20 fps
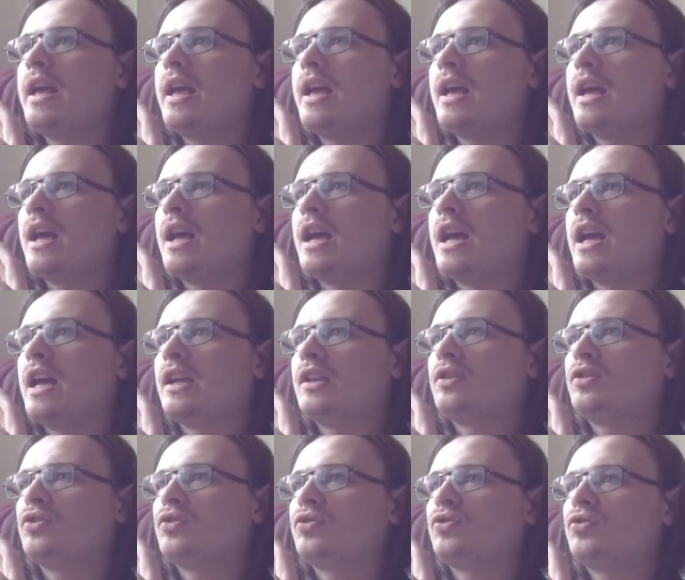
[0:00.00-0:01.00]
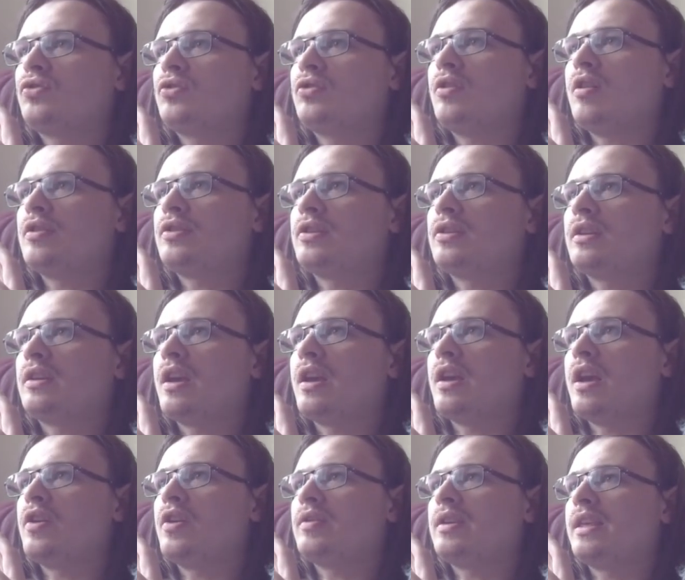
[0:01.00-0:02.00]
I just got to
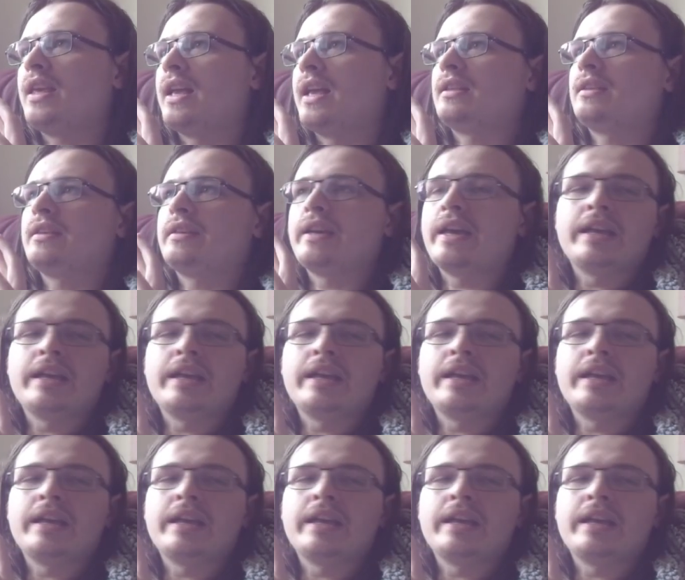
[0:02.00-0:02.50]
go get a